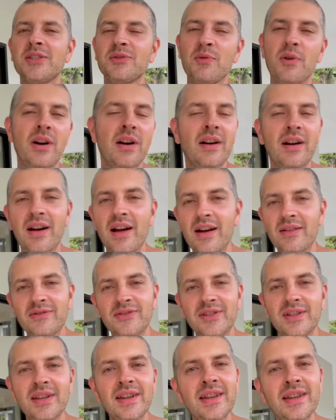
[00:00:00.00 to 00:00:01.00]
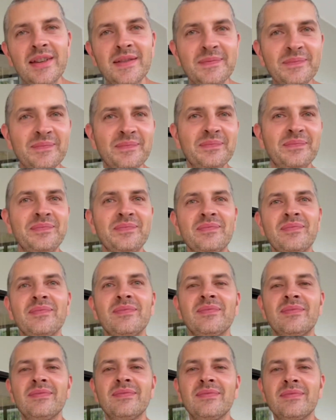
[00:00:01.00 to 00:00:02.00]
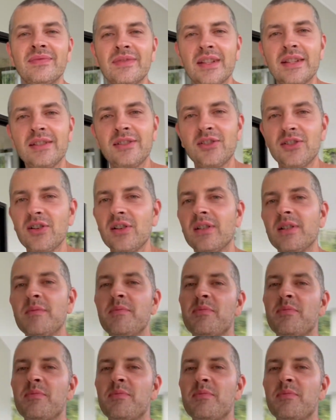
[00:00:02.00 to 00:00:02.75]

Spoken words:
why I have to eat chocolate